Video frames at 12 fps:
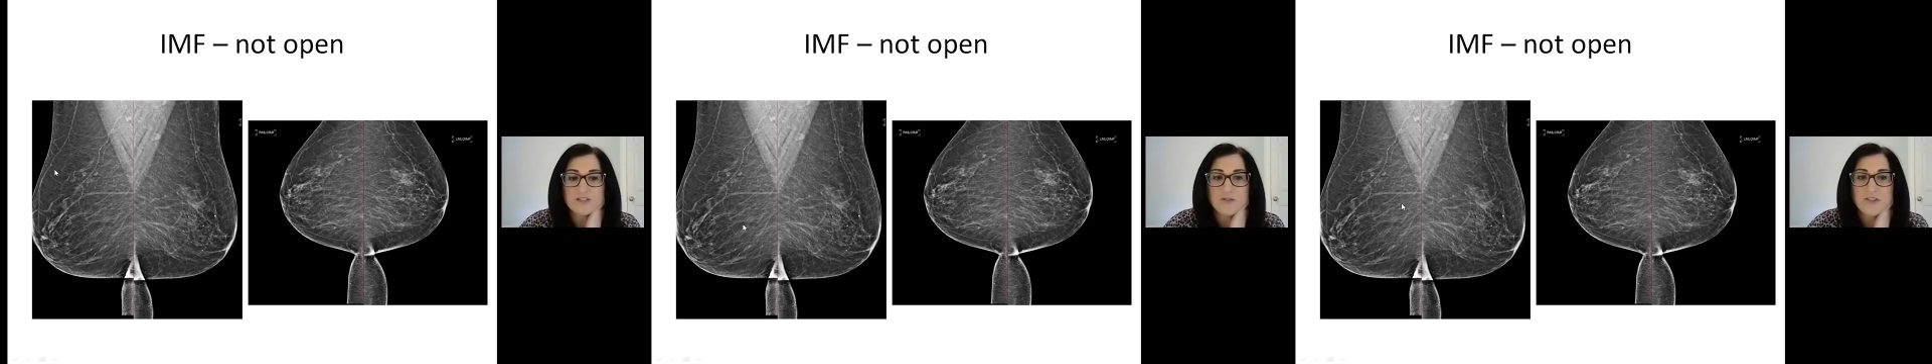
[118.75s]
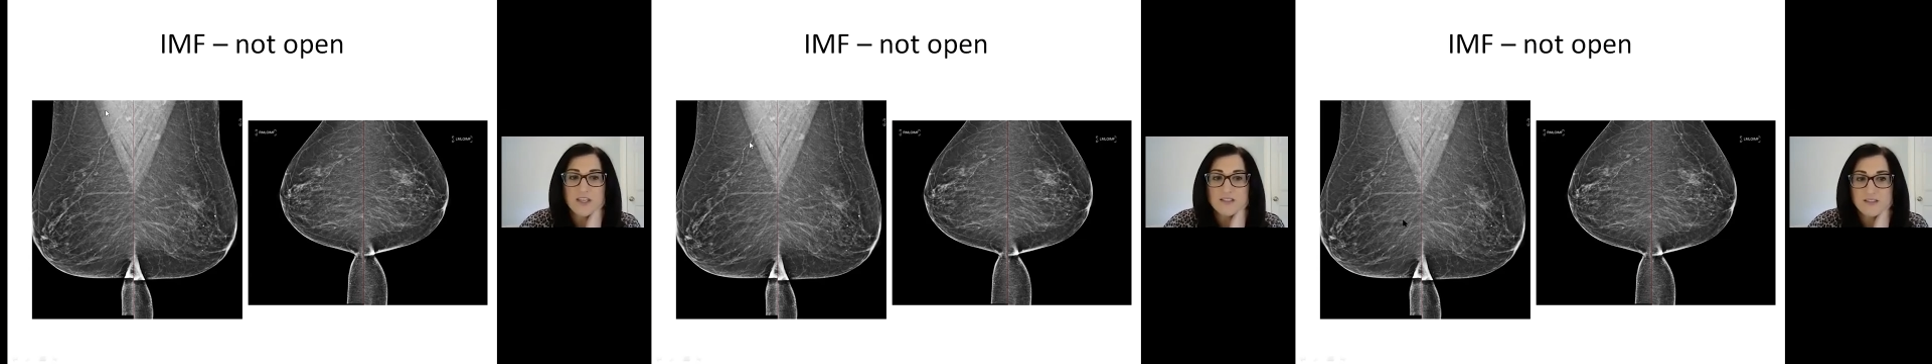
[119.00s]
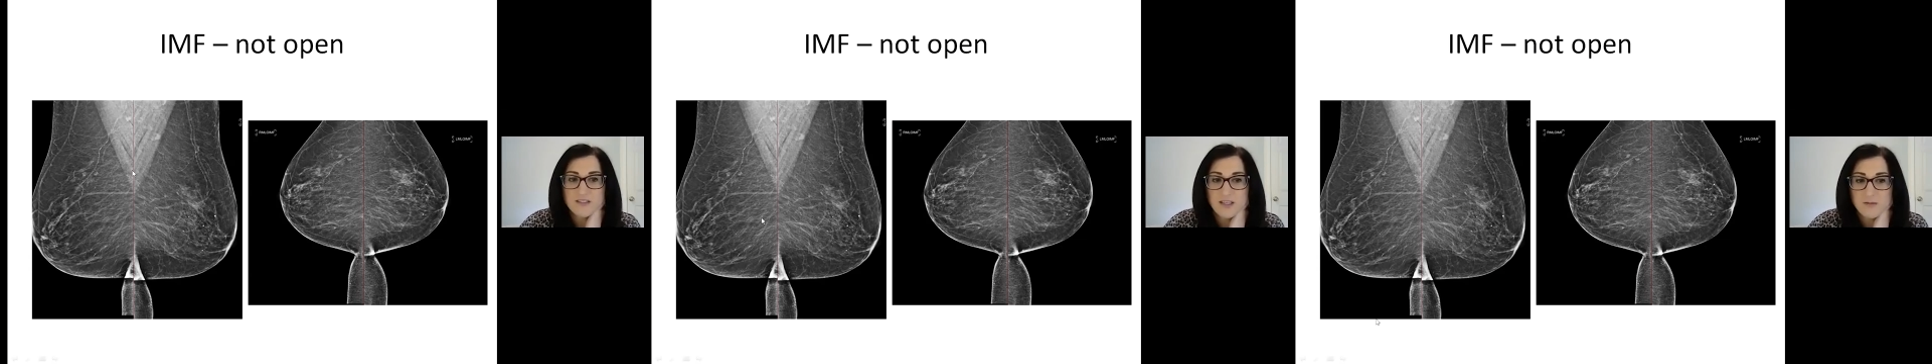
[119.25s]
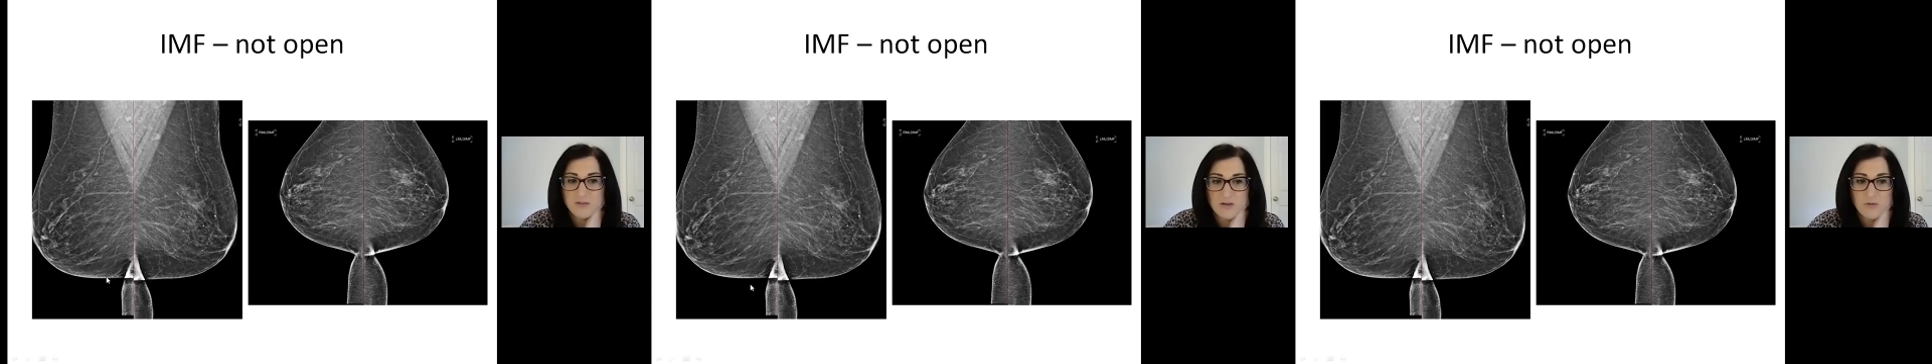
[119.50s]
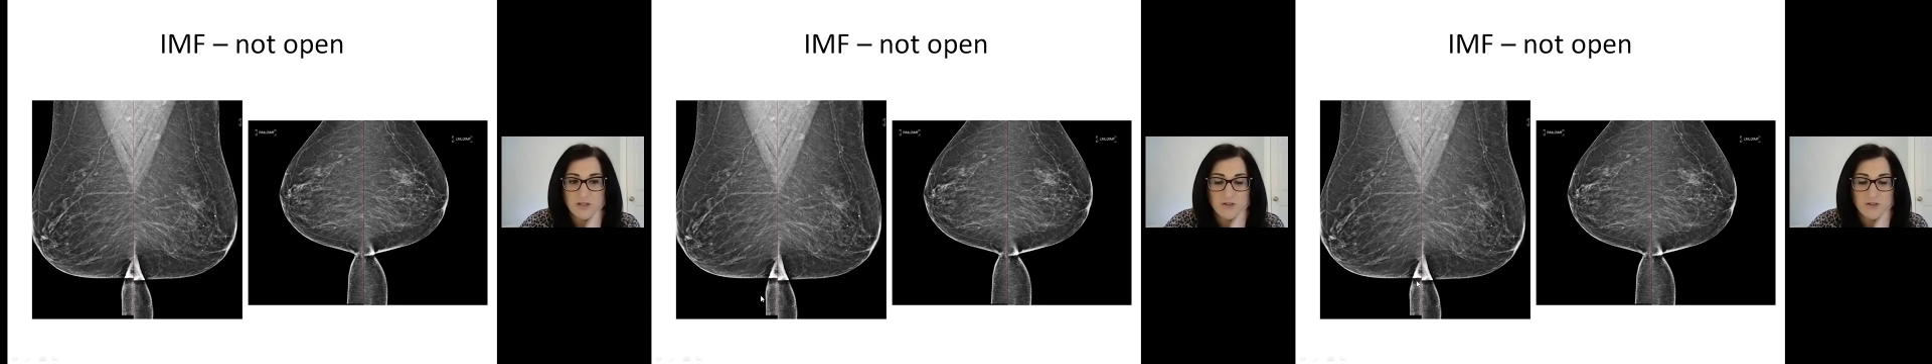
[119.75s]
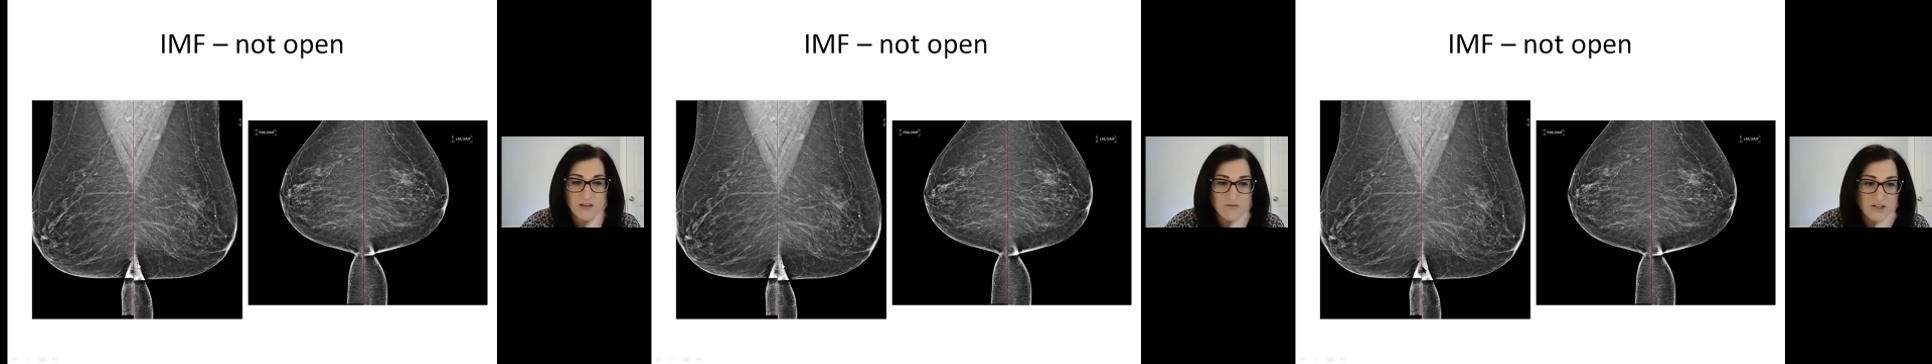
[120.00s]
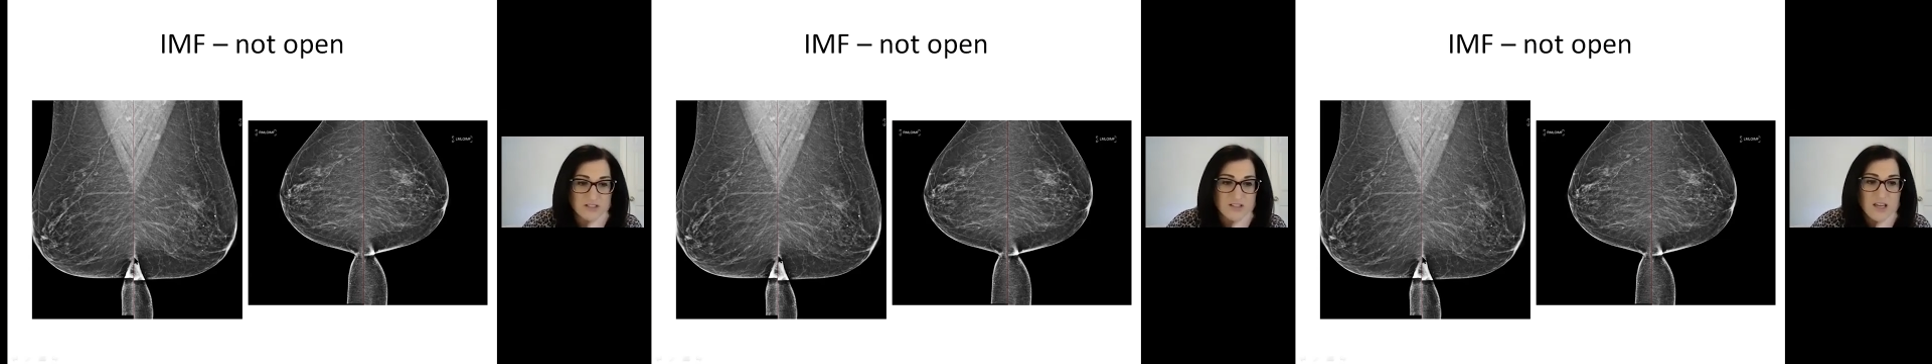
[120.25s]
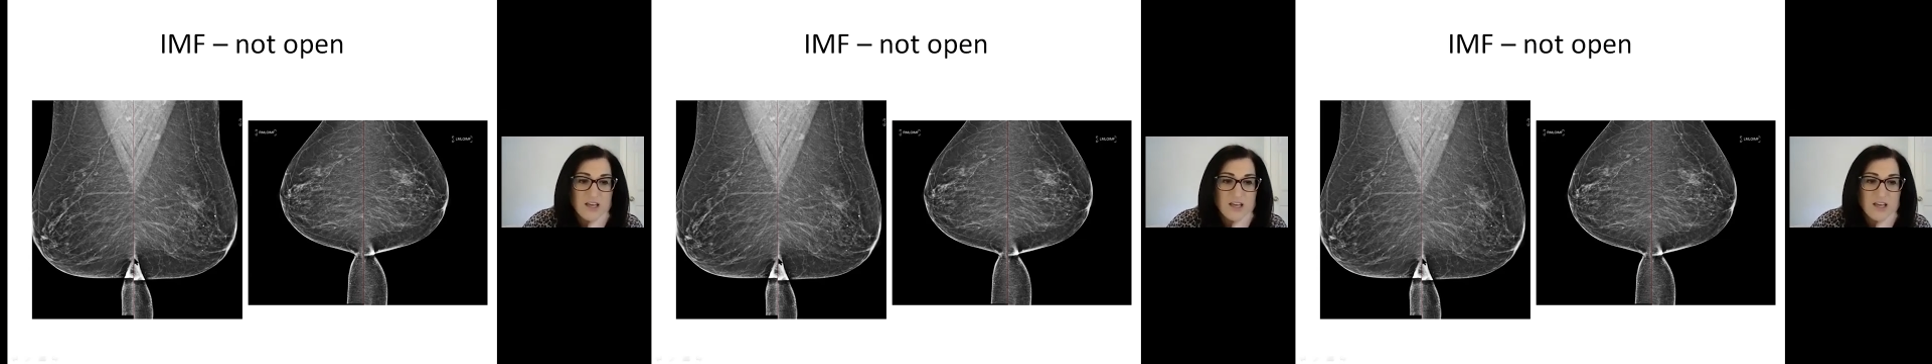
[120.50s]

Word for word: So this is the image I want you to look at first.